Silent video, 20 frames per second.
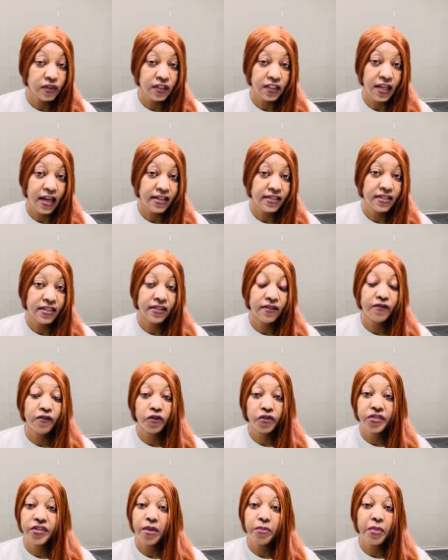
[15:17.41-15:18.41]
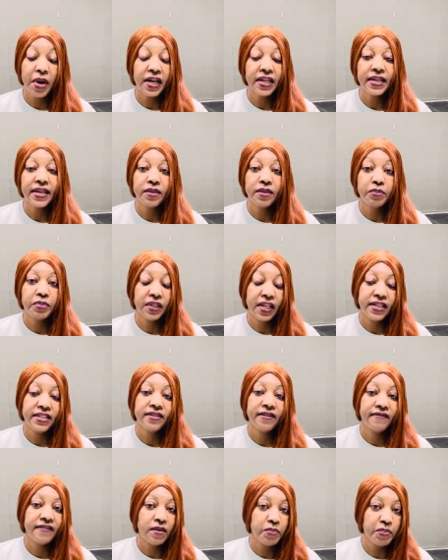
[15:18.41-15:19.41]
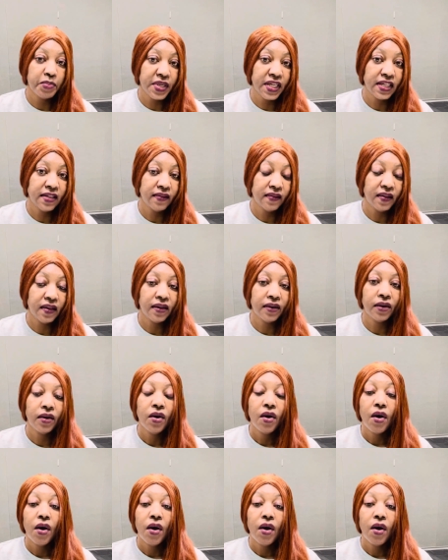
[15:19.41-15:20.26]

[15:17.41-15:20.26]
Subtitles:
as in for somebody in place of them being there,